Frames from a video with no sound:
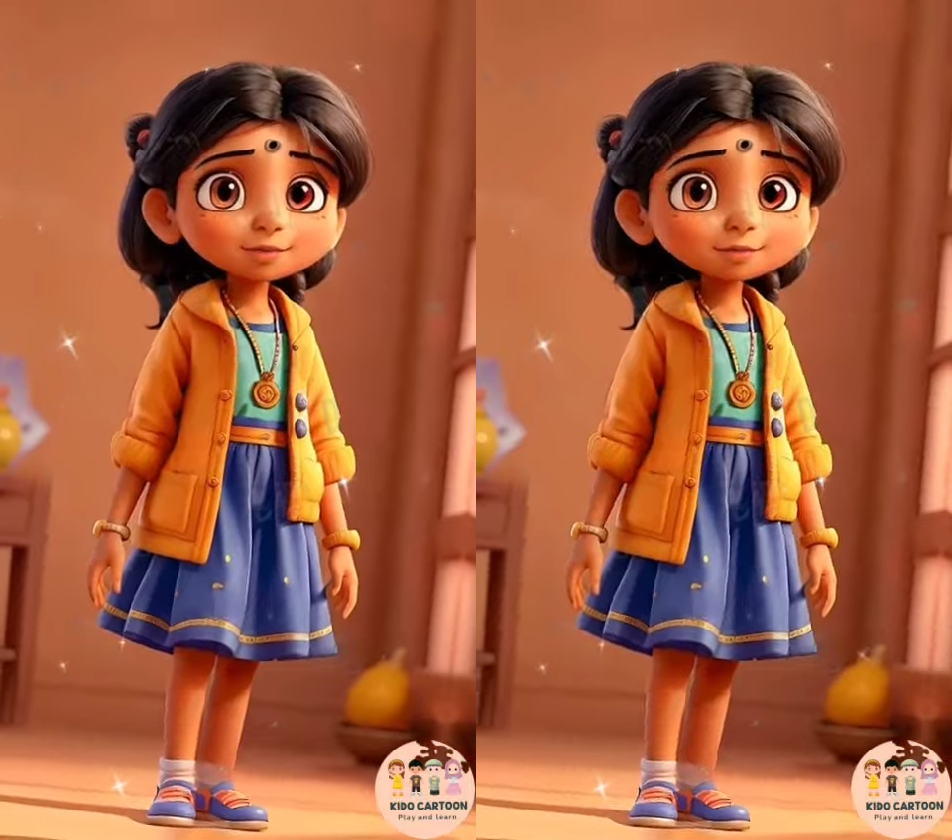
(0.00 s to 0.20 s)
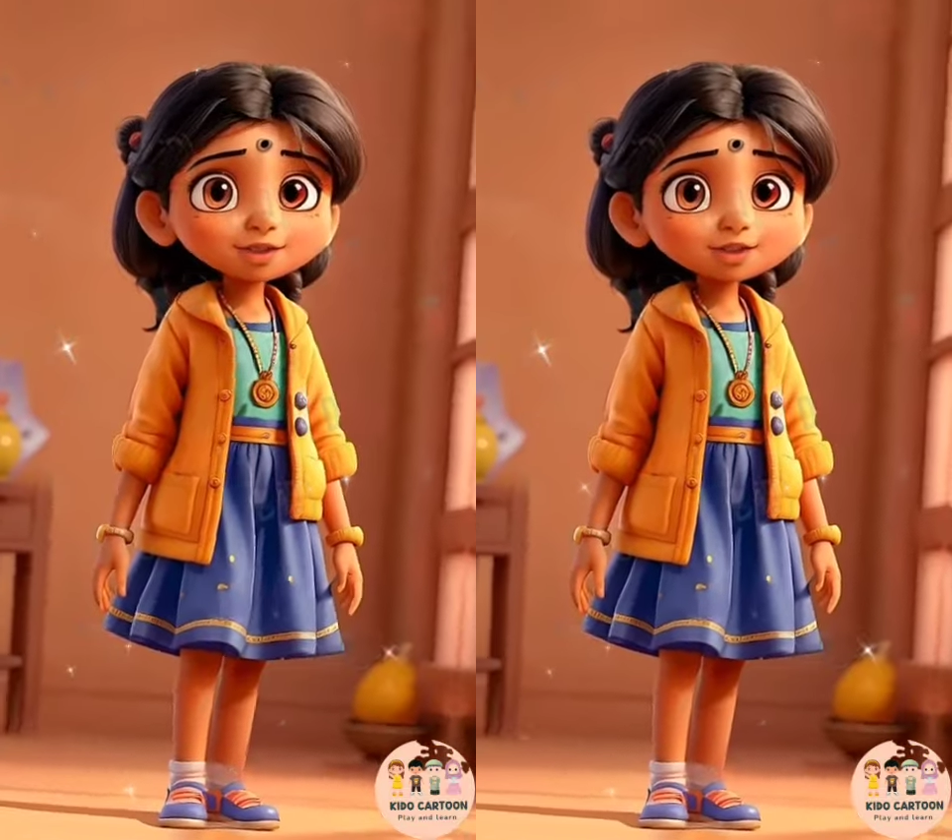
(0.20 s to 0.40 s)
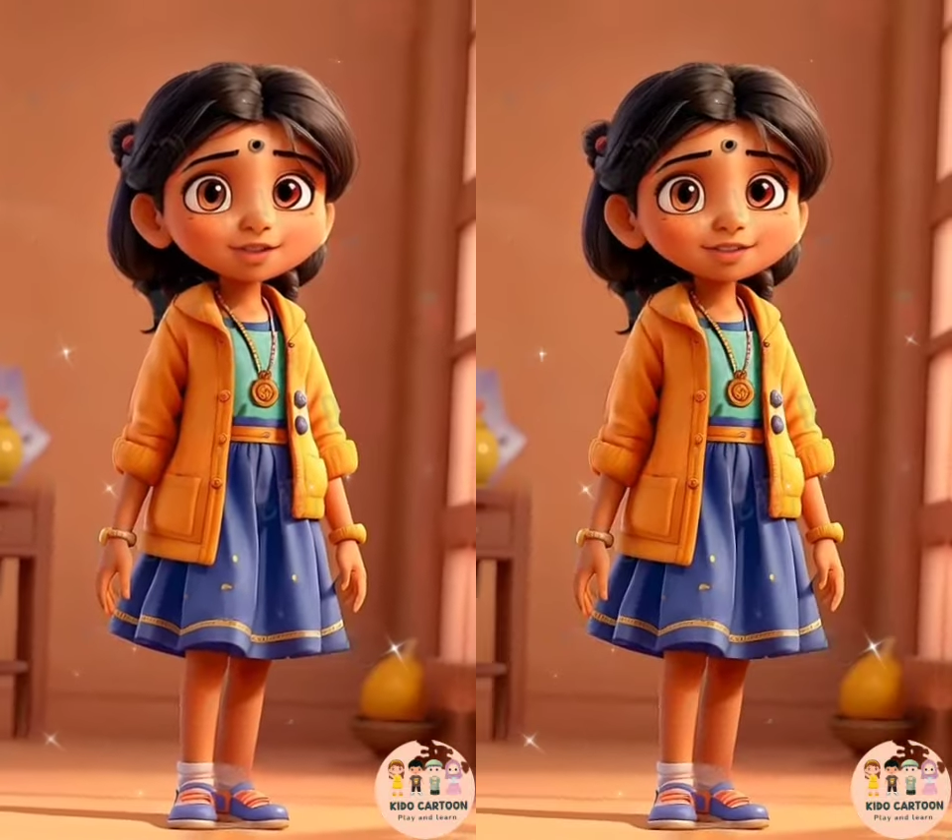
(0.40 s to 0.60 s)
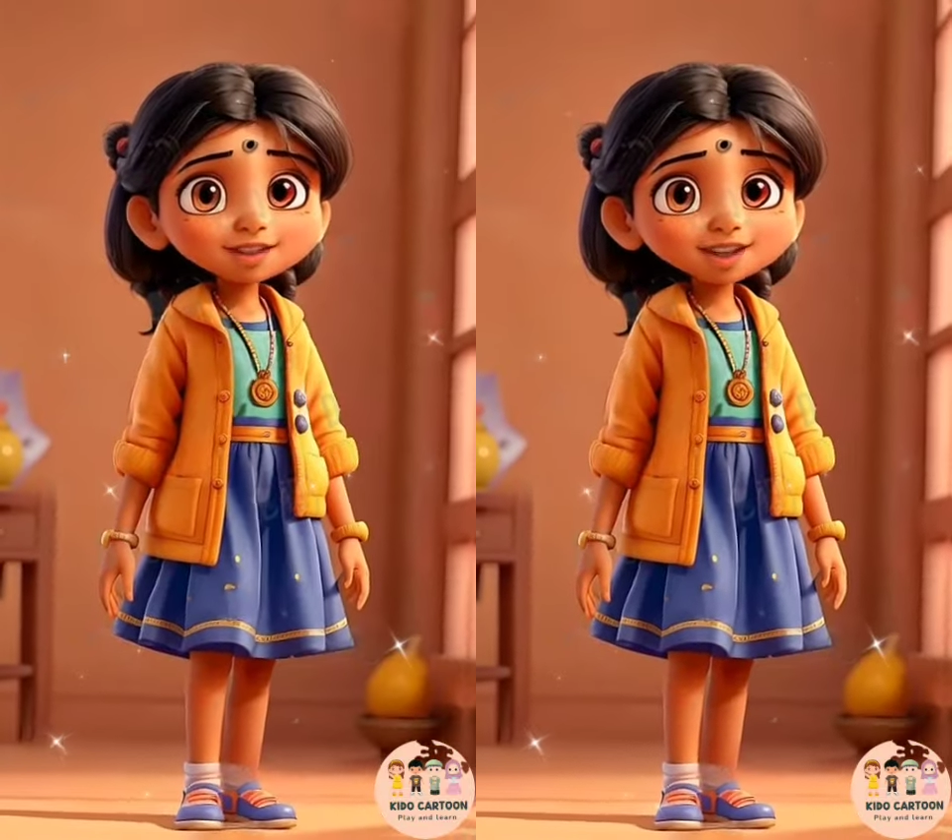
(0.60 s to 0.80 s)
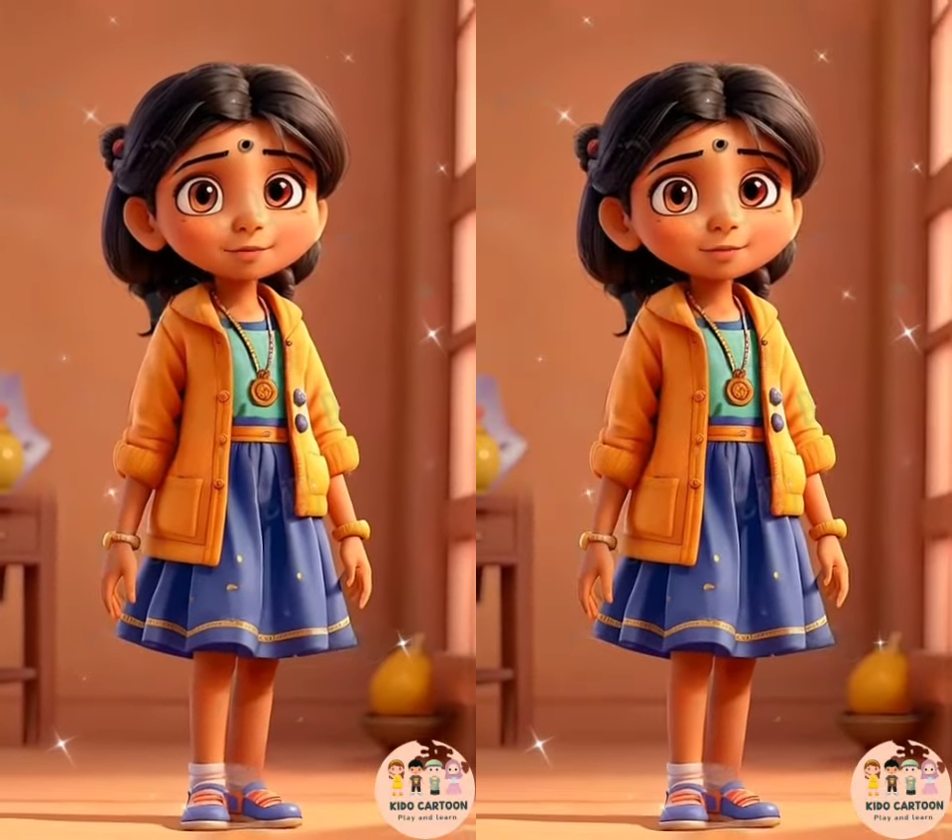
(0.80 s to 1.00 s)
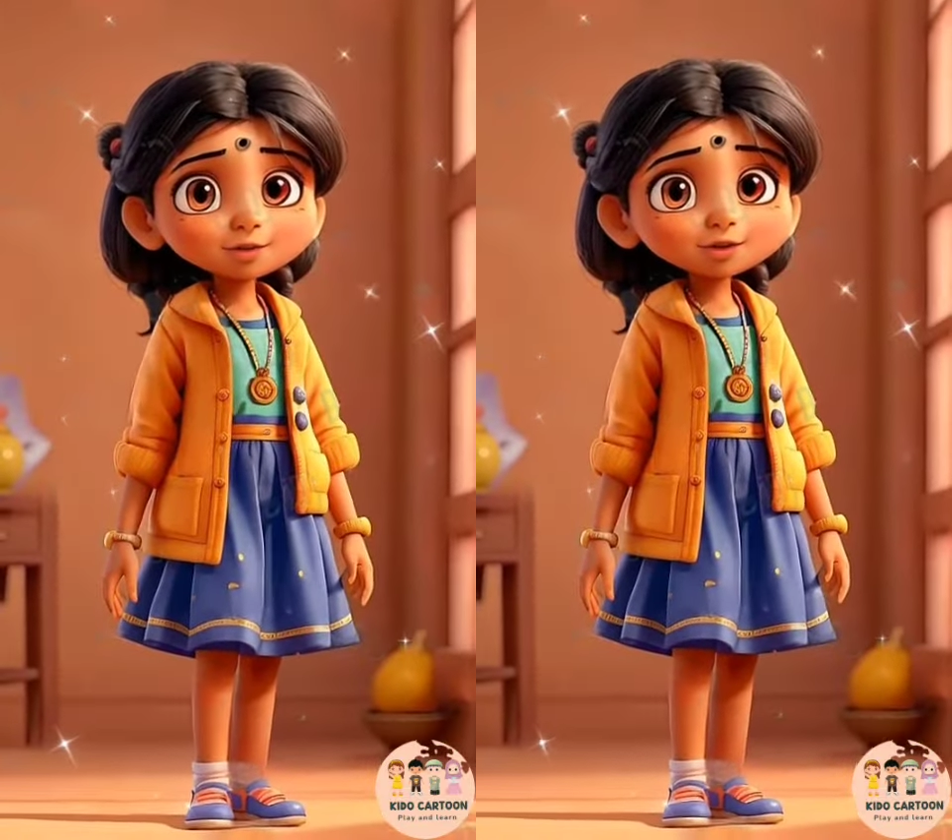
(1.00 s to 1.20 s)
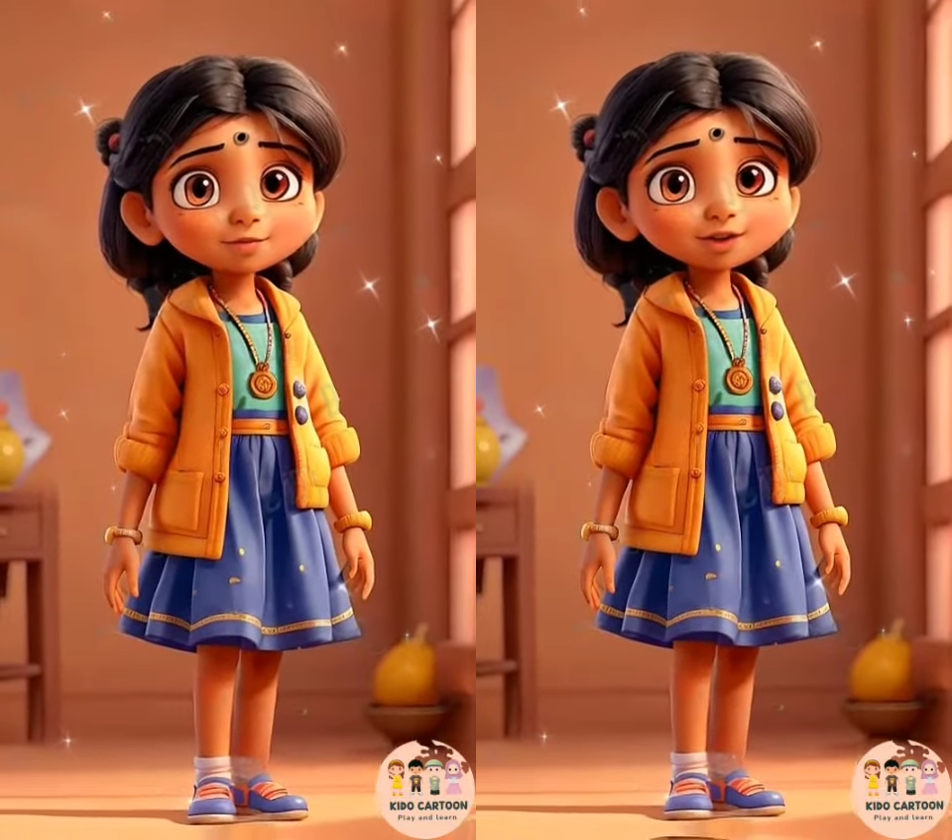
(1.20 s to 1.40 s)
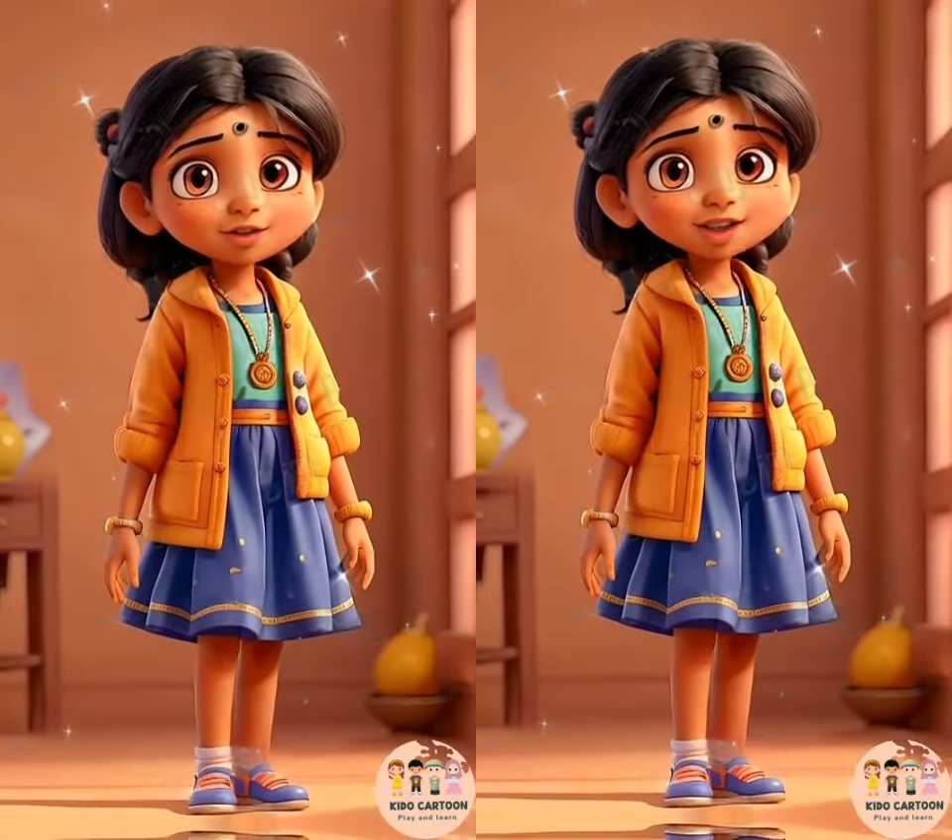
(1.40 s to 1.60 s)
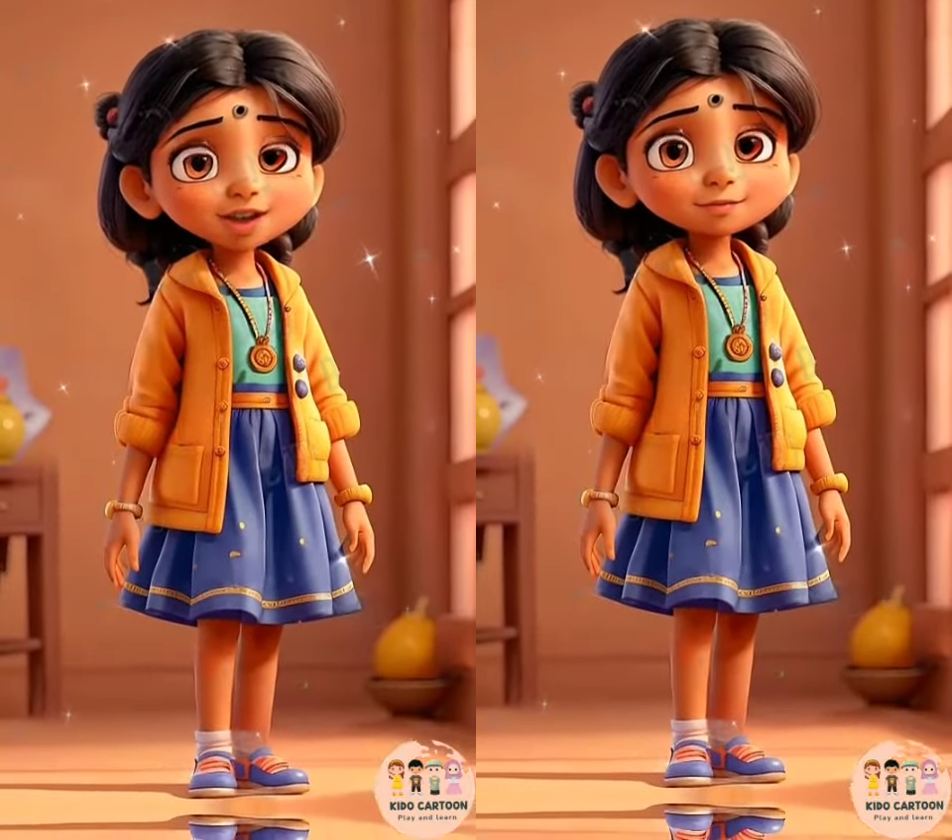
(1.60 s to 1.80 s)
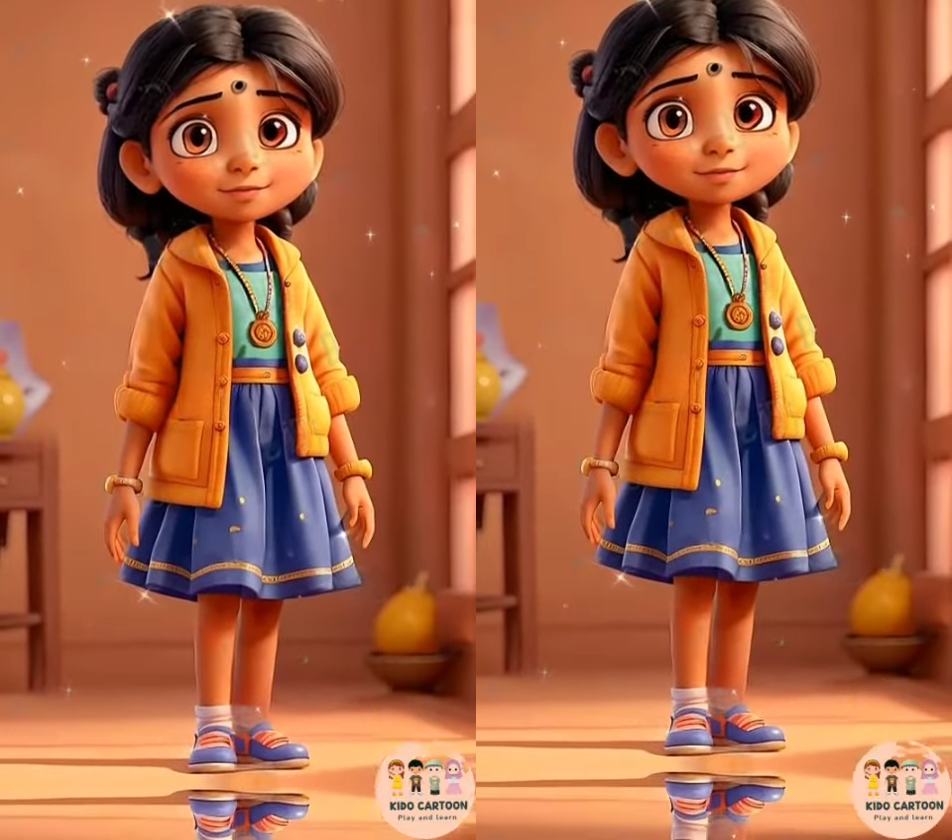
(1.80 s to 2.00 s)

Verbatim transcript: speeches that improve your life.